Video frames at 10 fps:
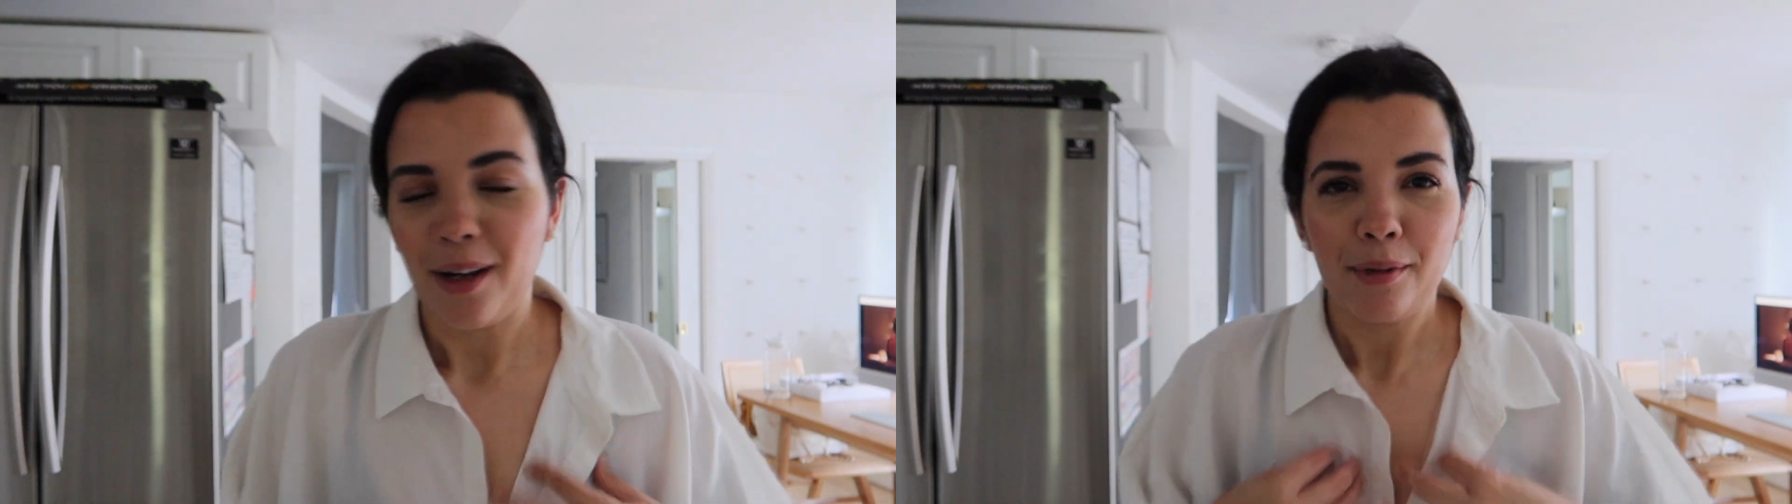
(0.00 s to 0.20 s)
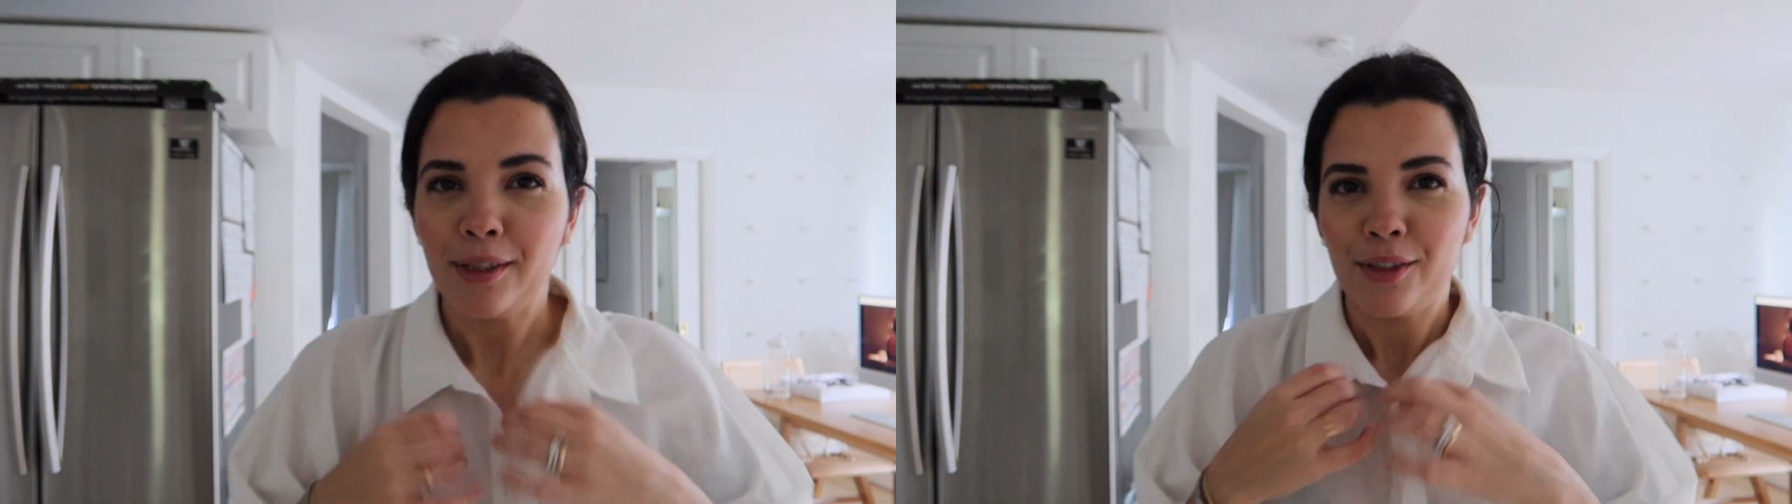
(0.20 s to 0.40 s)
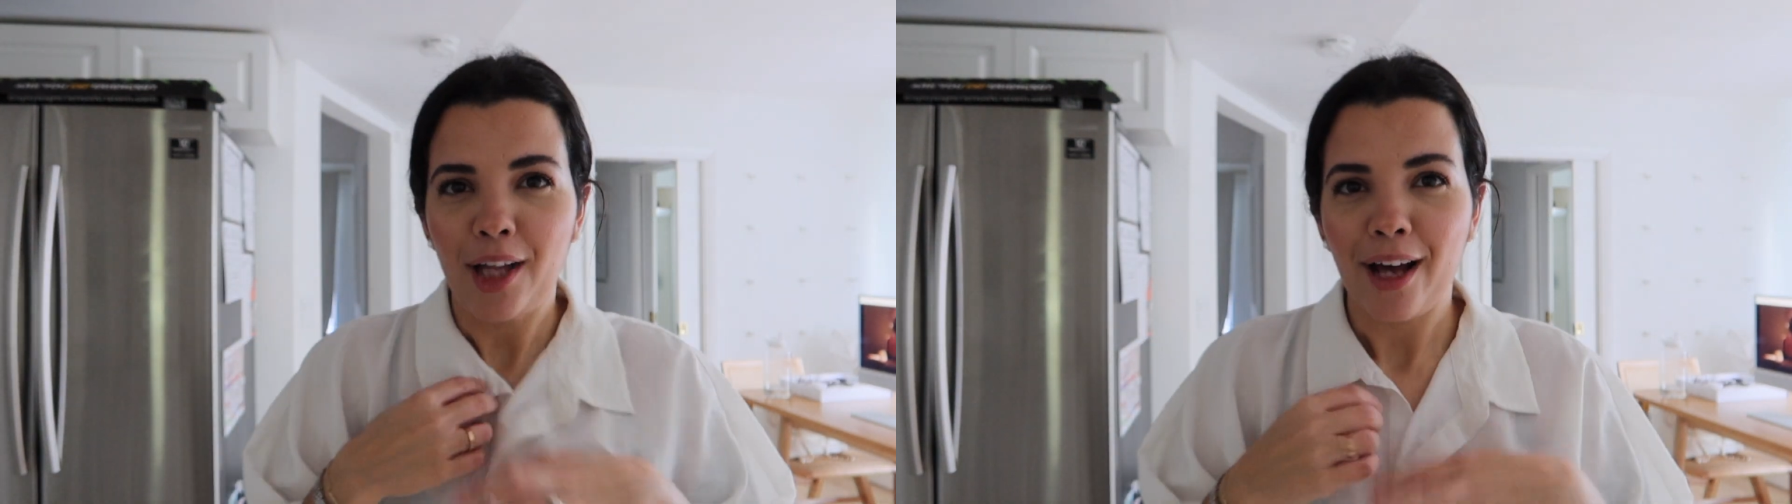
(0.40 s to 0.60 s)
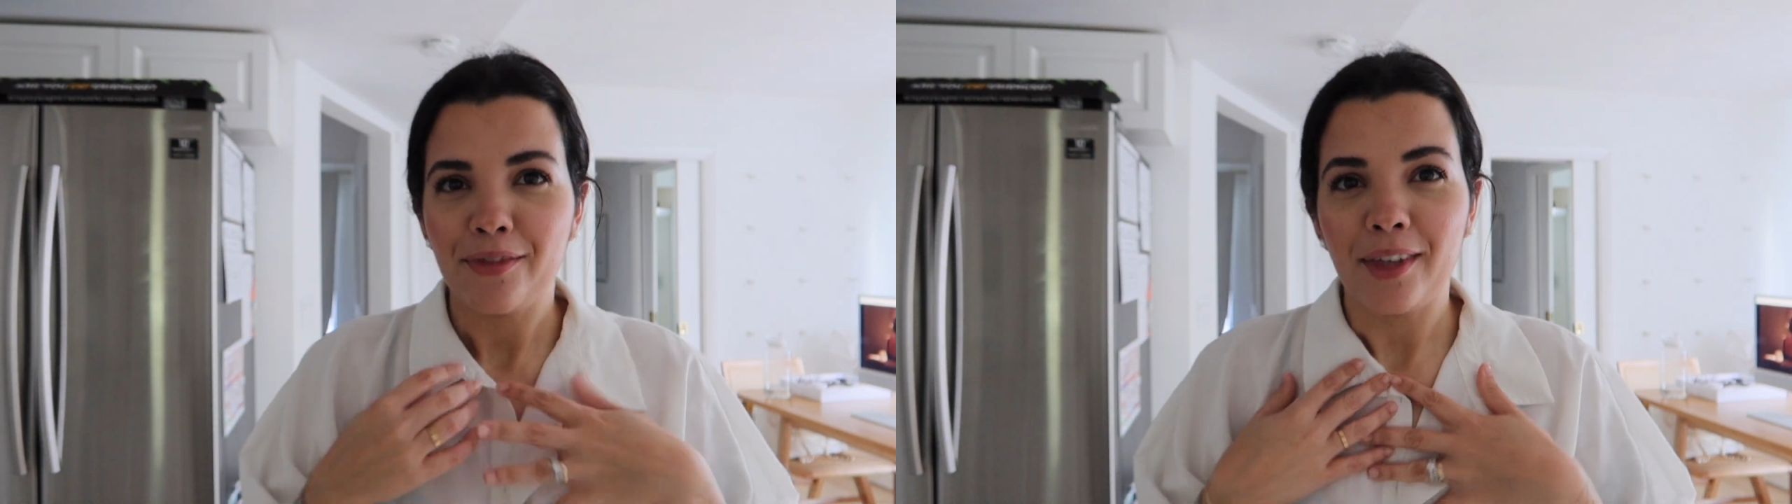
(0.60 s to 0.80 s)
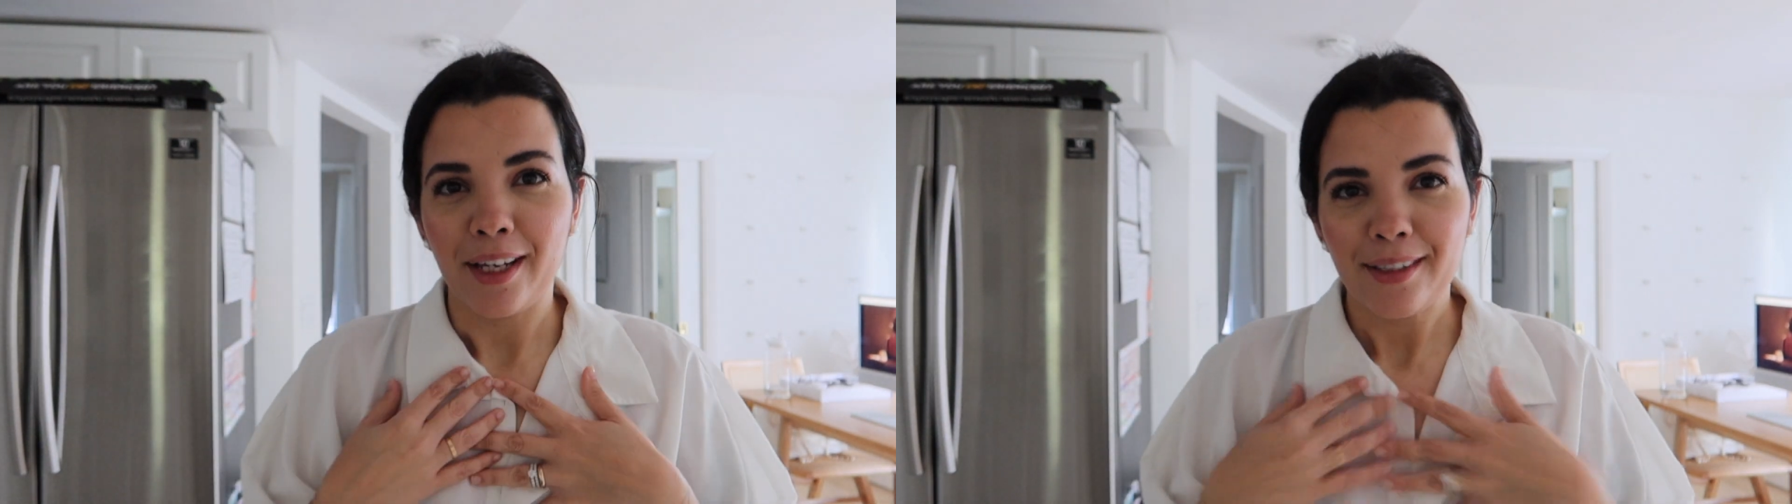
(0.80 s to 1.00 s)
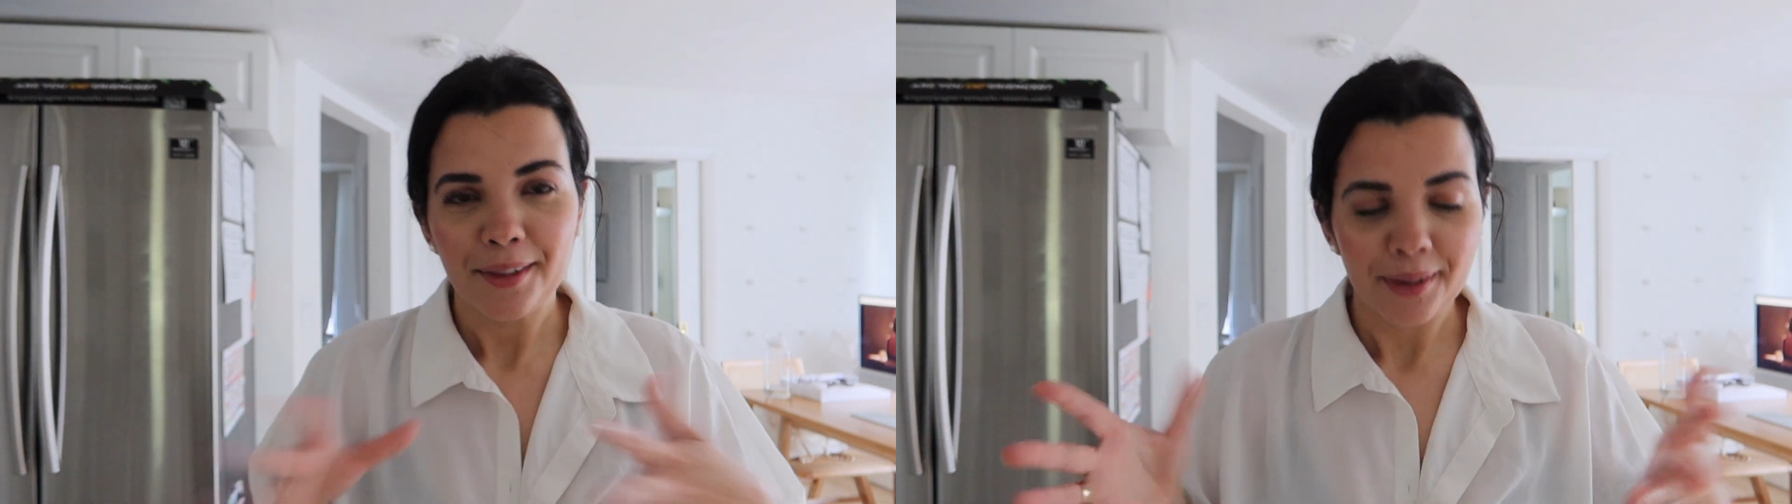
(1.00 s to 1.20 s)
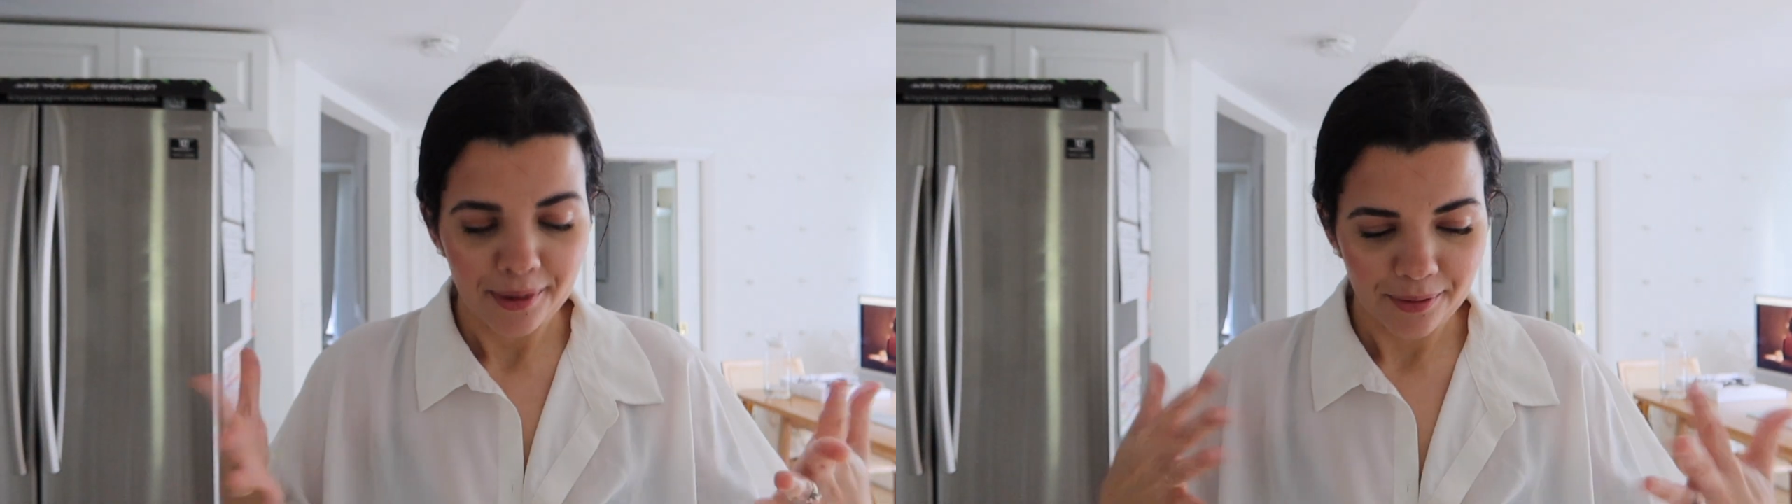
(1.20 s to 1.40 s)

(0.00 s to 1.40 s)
It's not this,